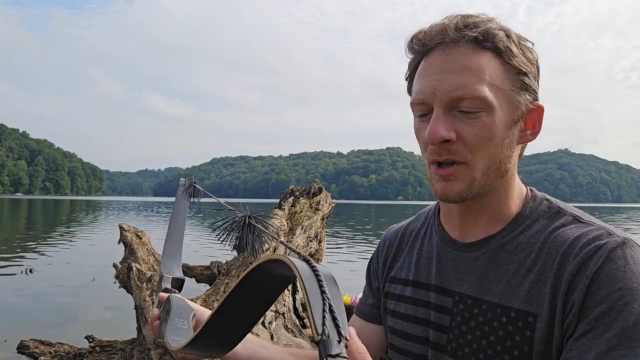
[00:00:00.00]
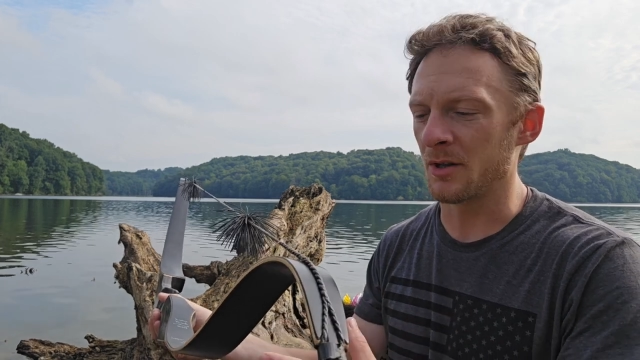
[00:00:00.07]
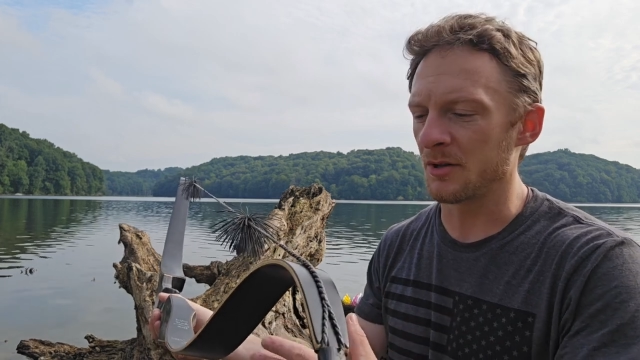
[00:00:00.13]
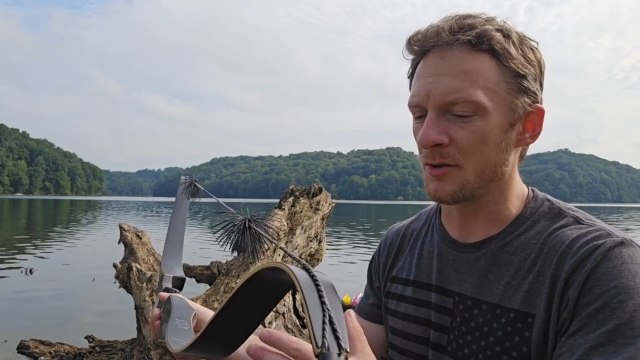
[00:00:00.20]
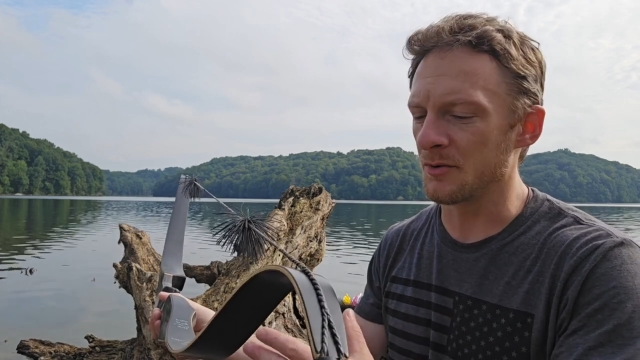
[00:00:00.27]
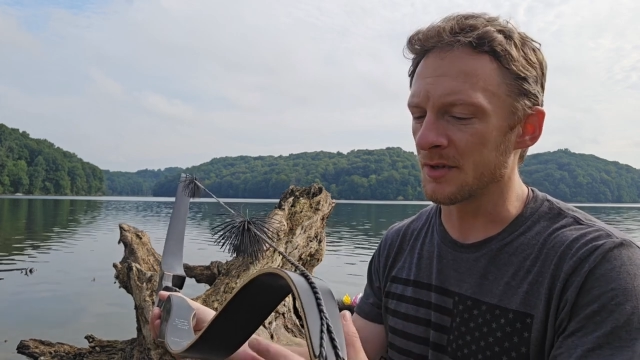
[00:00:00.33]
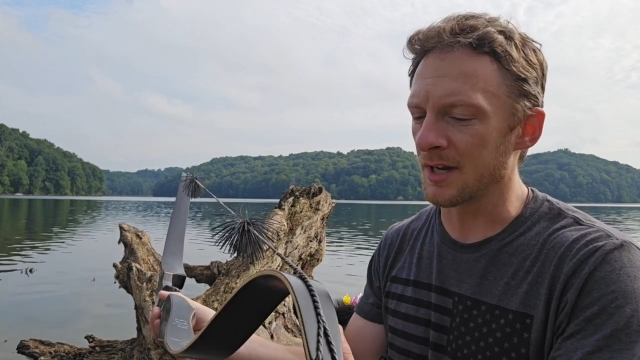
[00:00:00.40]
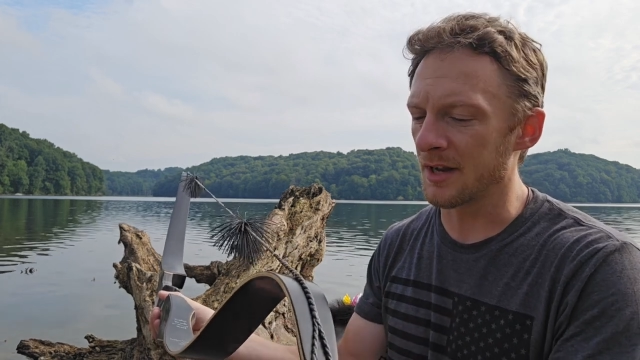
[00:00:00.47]
and
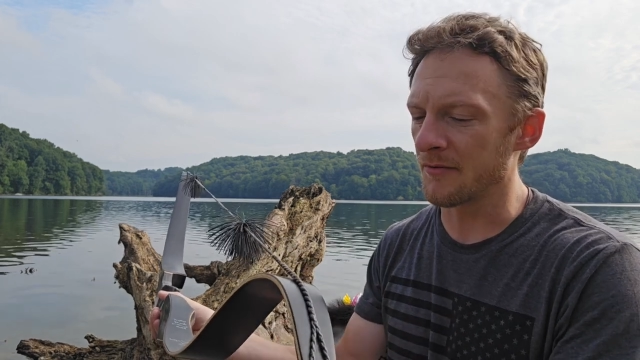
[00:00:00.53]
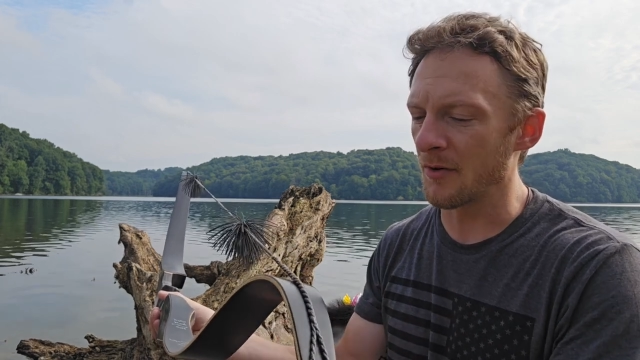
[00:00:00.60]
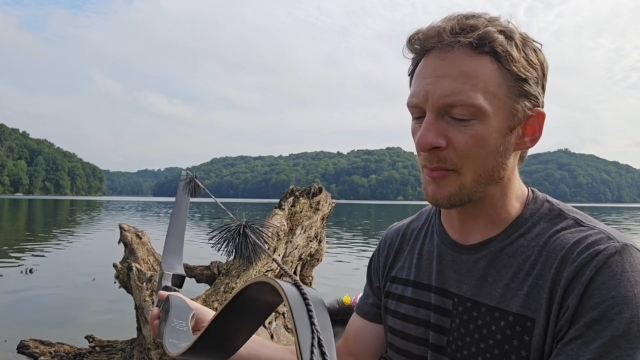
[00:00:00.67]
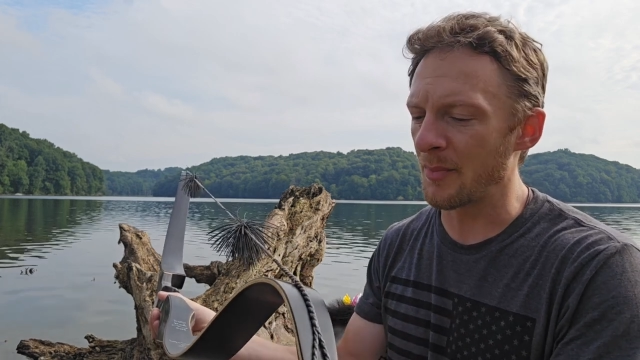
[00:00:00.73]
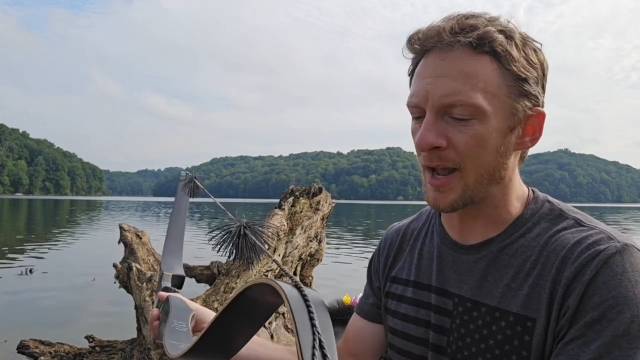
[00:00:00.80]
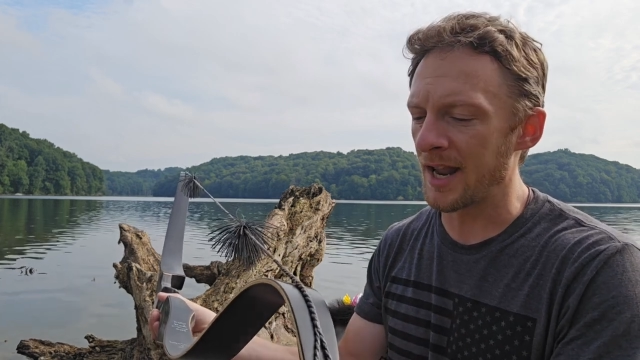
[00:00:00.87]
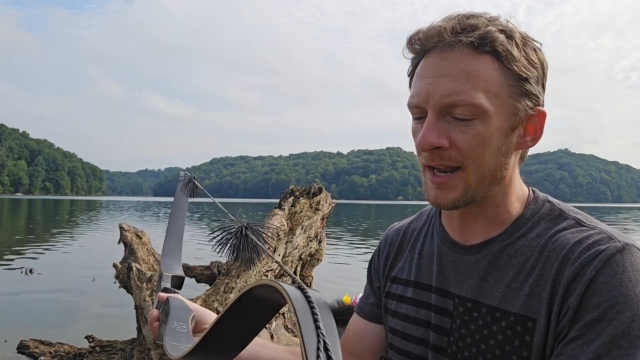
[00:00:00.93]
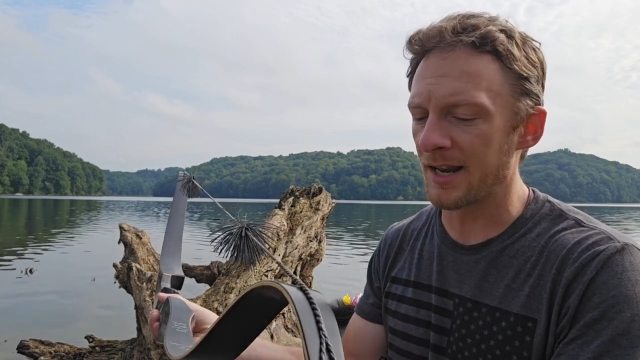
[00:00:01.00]
using it for
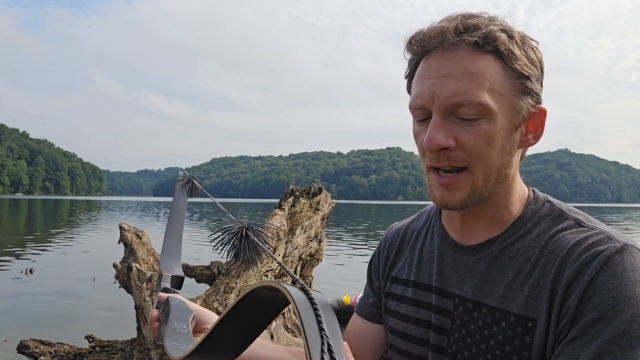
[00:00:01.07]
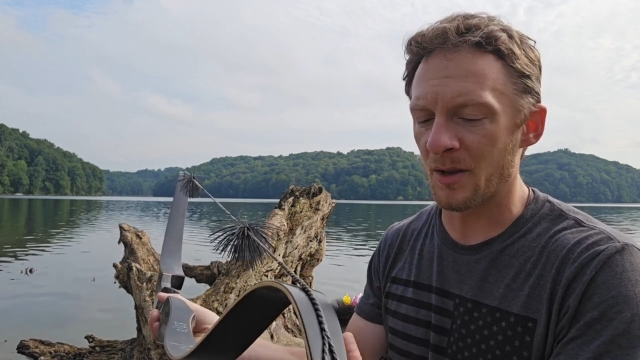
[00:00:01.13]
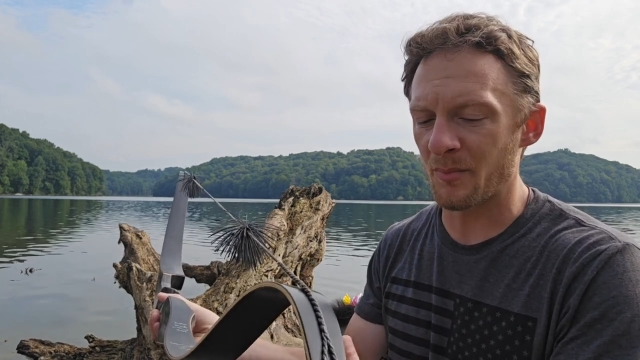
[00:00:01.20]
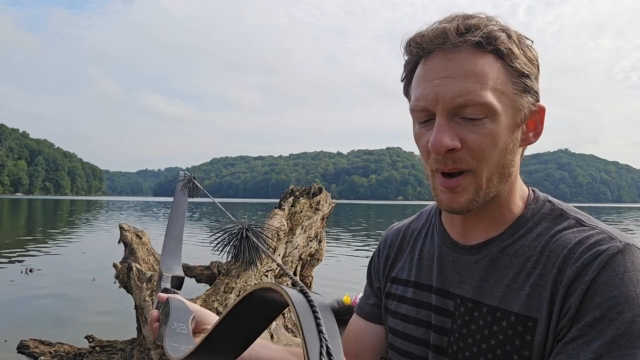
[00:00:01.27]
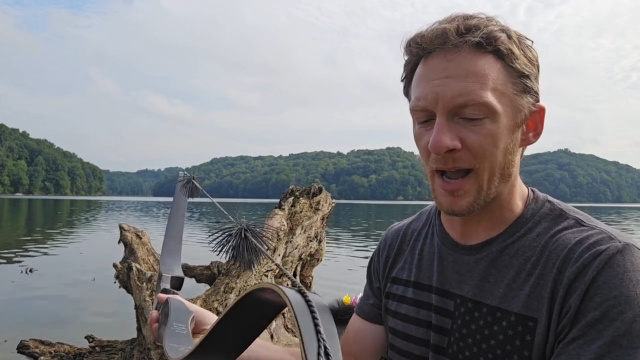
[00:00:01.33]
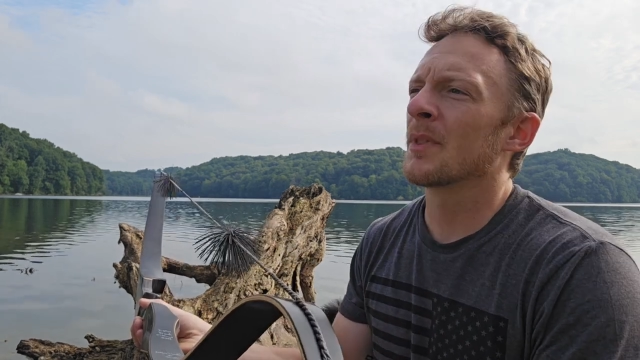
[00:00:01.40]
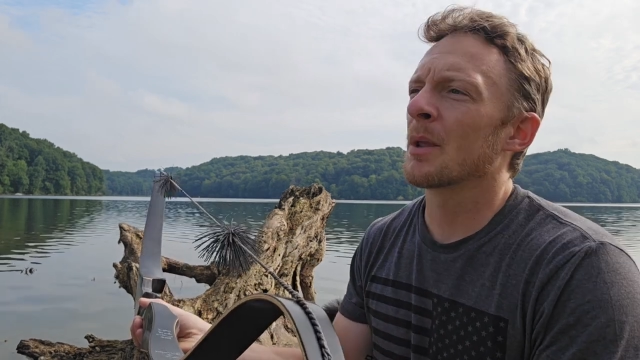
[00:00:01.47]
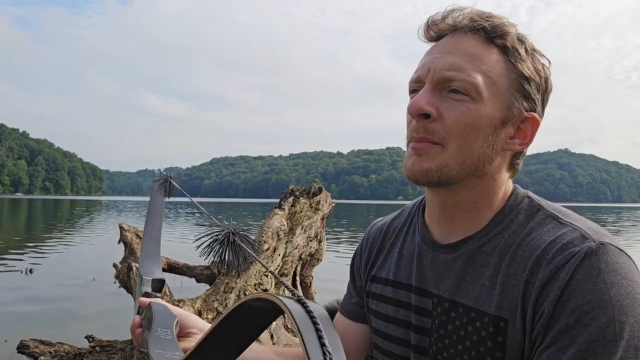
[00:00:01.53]
bait, getting
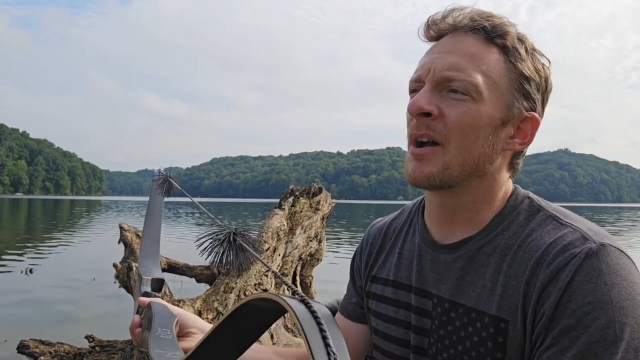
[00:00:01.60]
pike.